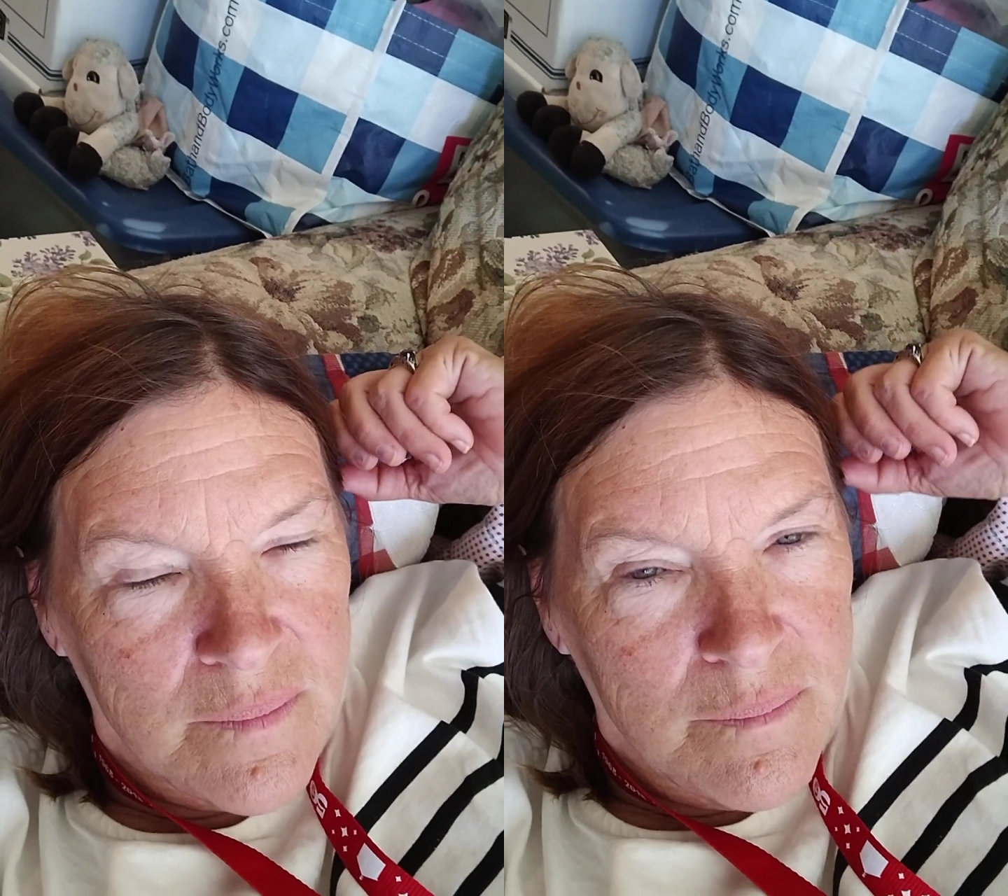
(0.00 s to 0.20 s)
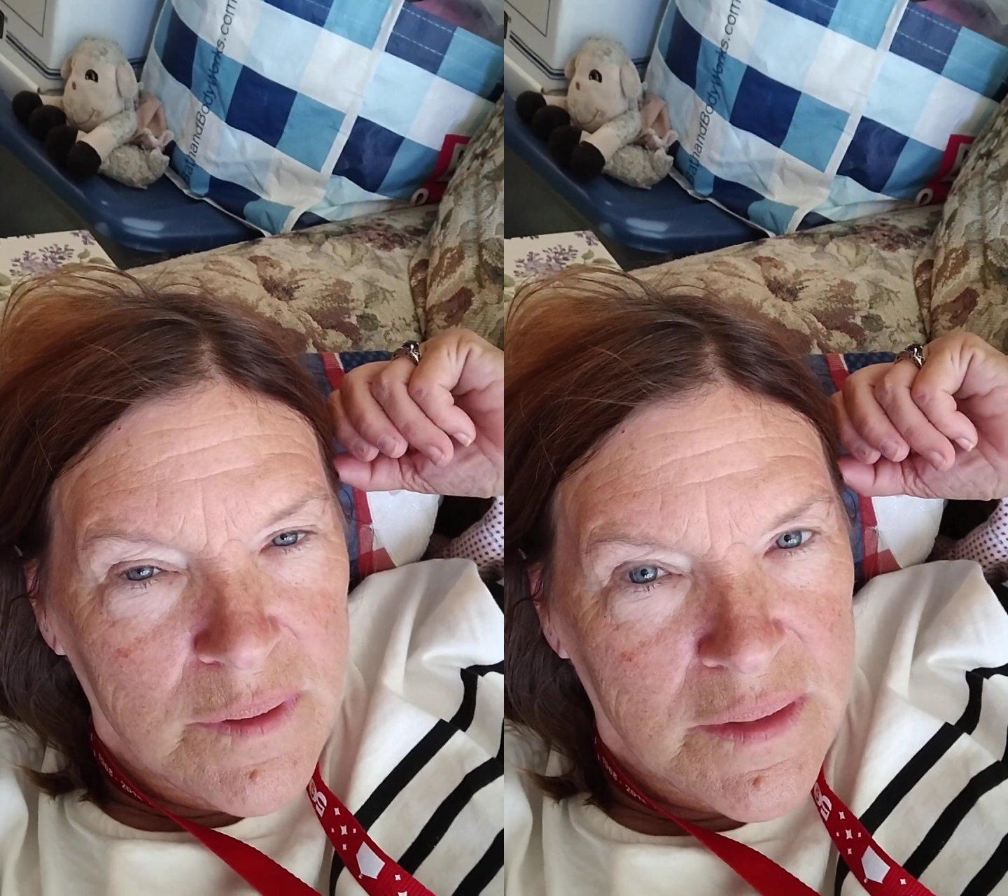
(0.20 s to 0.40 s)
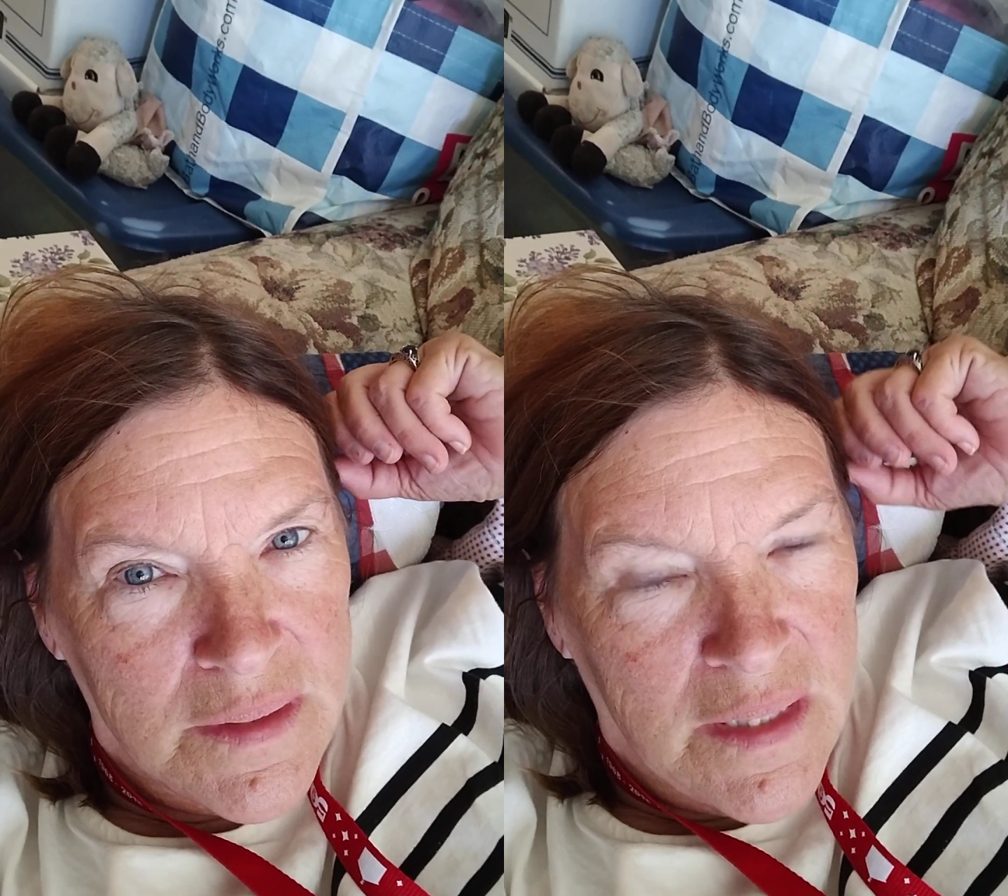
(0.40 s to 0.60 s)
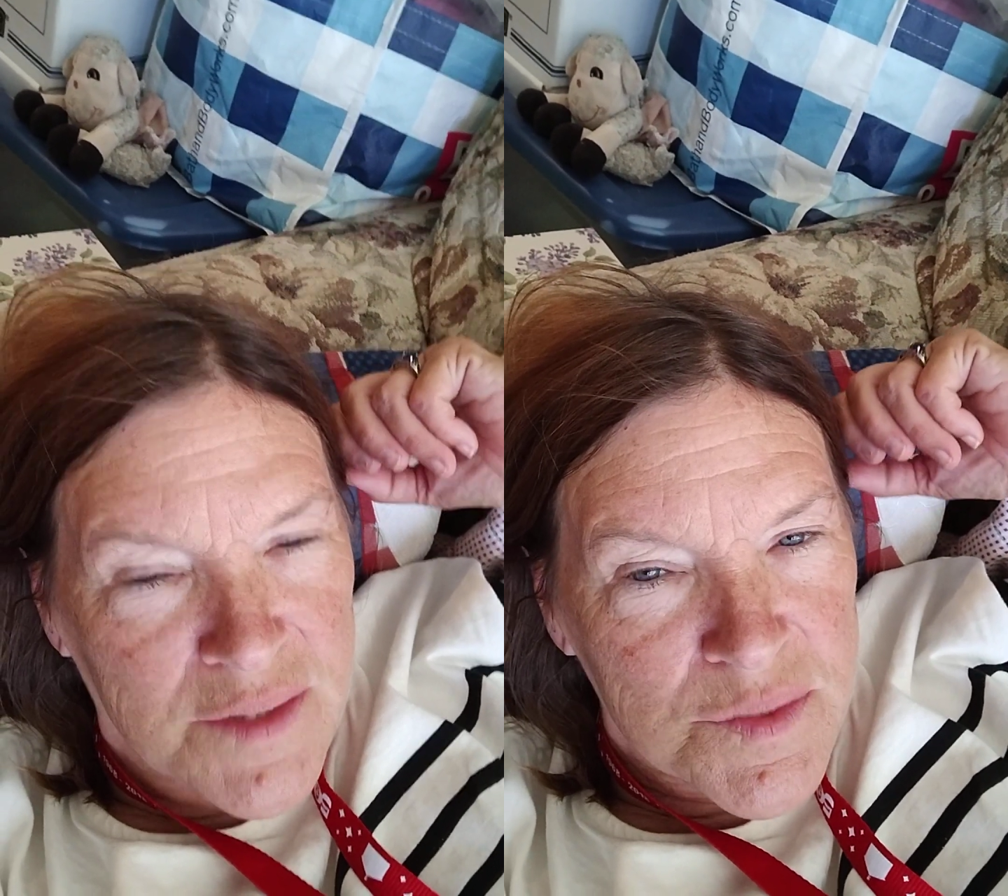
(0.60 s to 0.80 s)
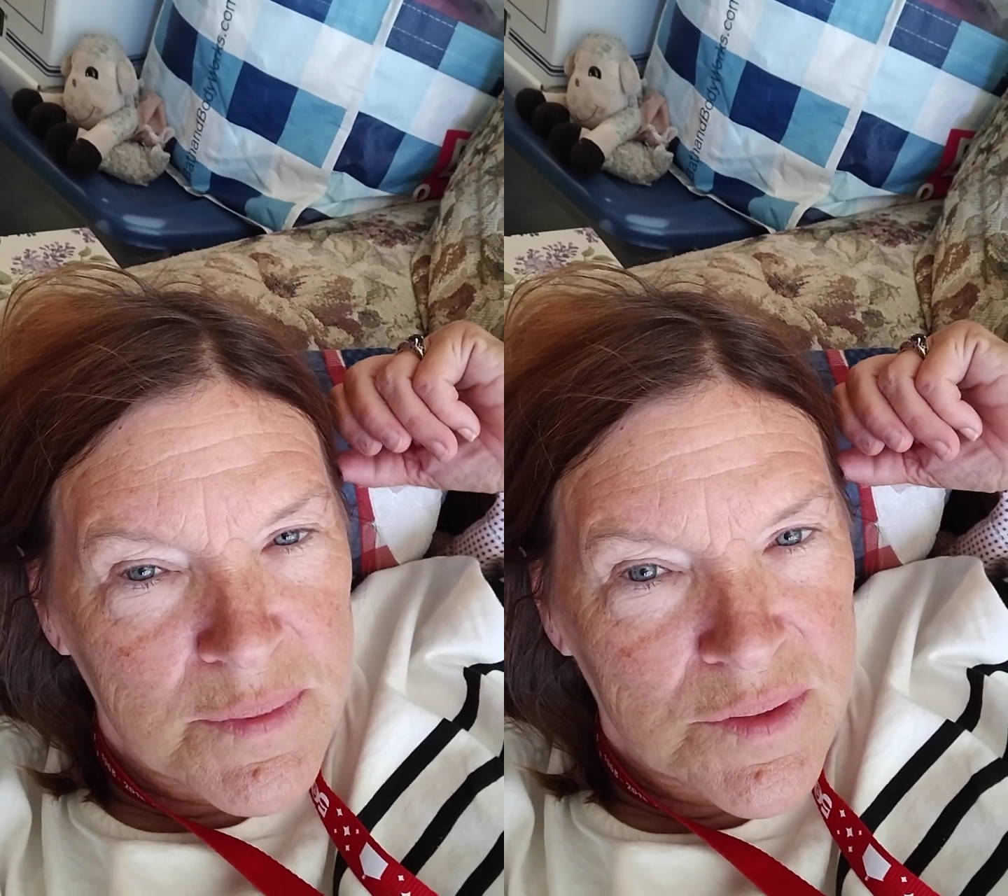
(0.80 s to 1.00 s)

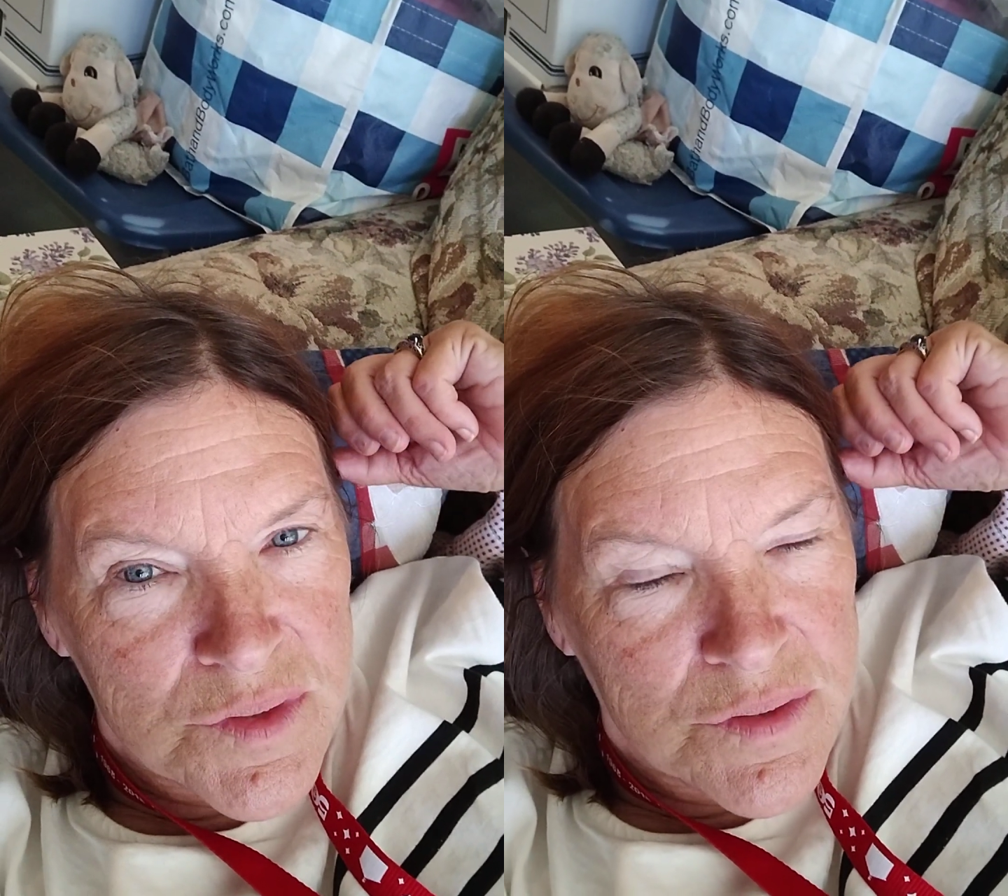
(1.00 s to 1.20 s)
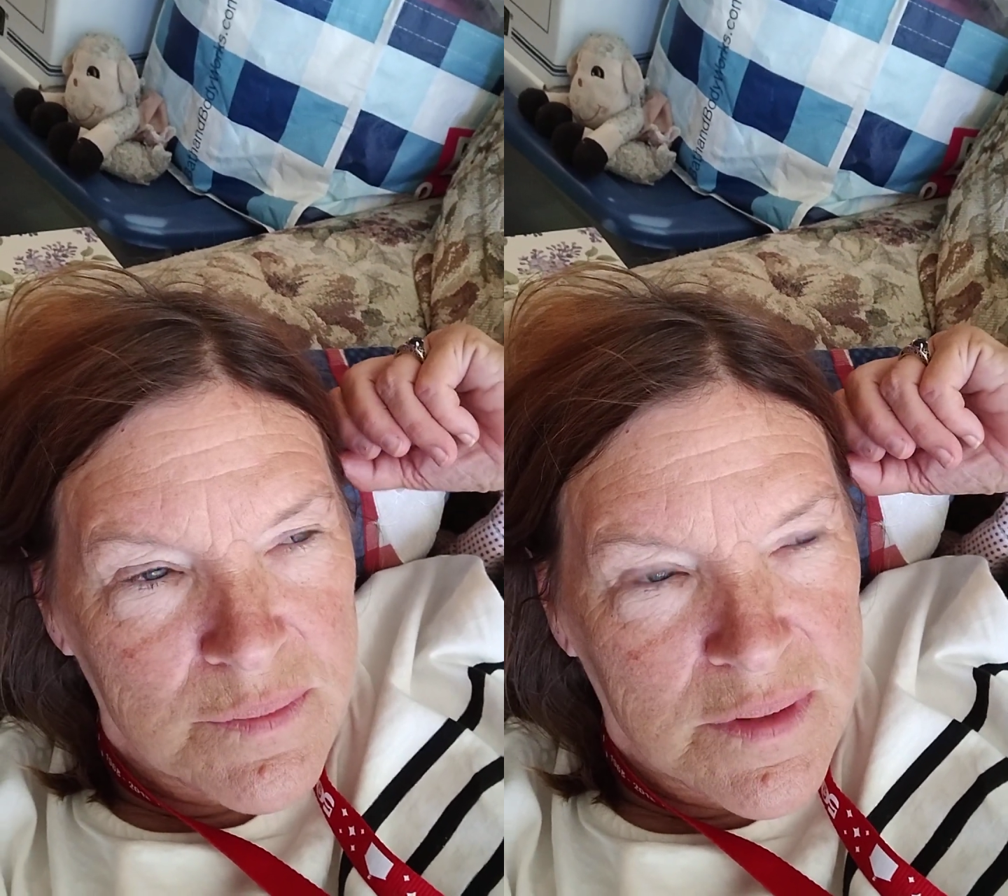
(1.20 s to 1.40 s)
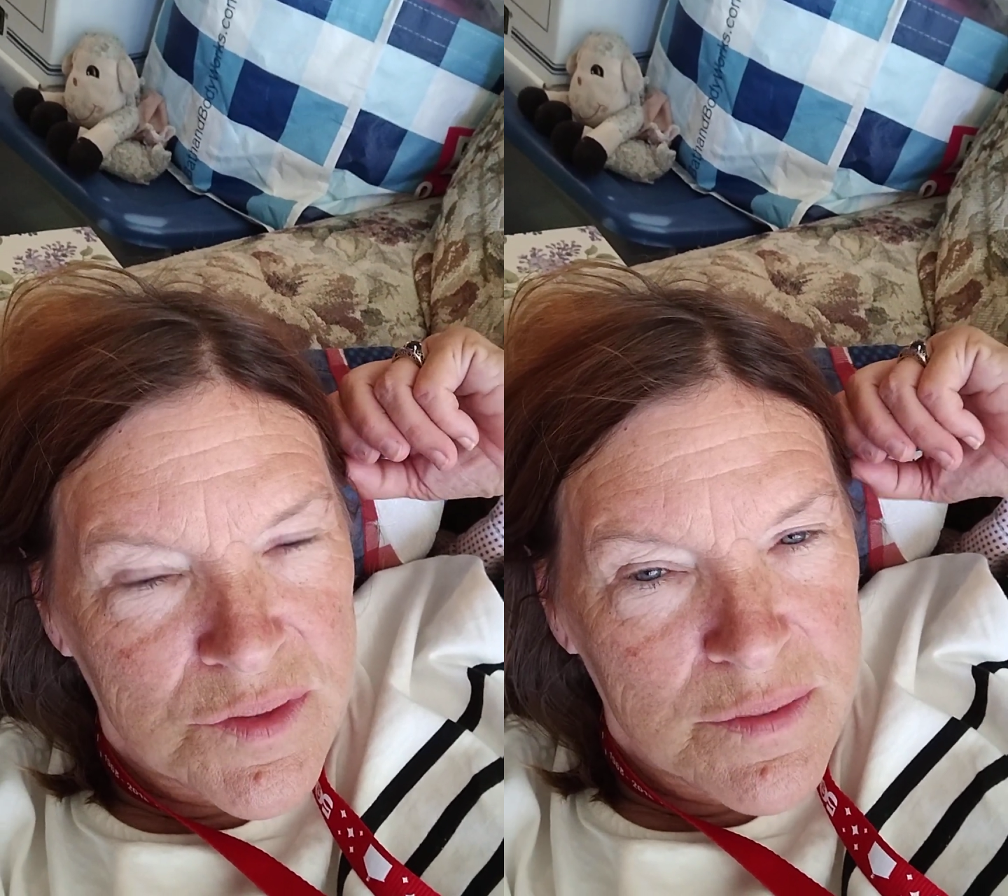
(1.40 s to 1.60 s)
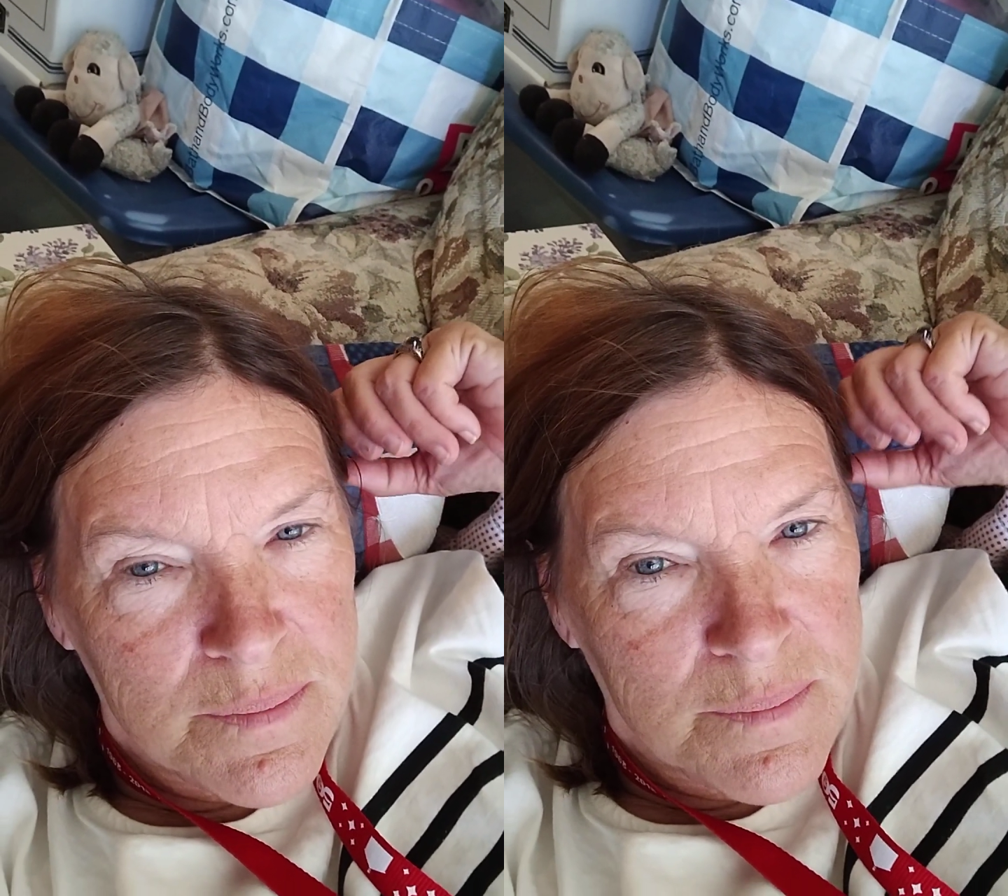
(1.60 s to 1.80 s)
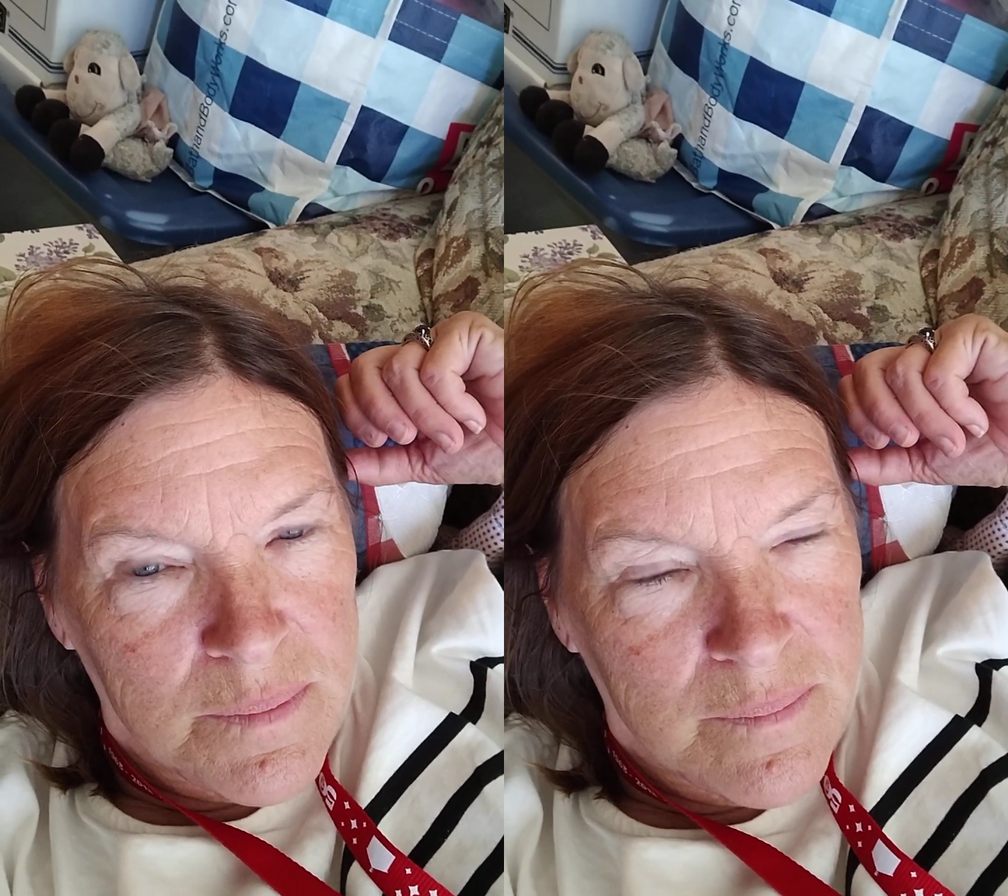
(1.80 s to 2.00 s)
bloodlines, because you